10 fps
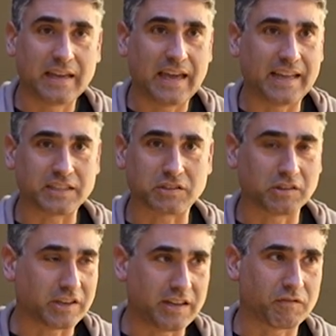and it's
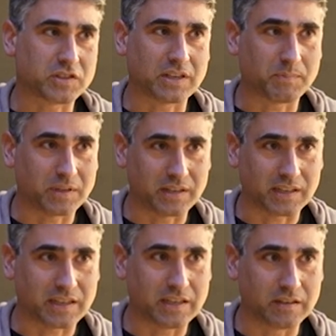looking for something to
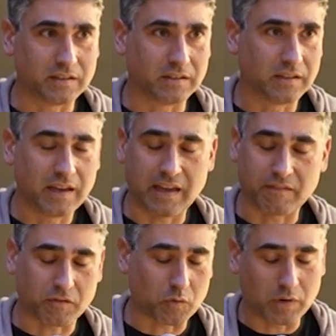kill and
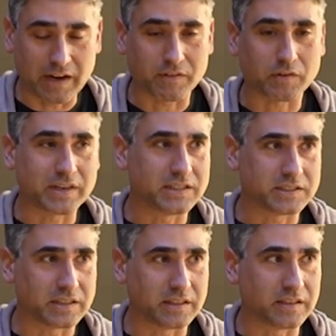for whatever
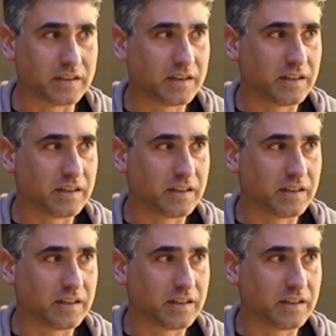reason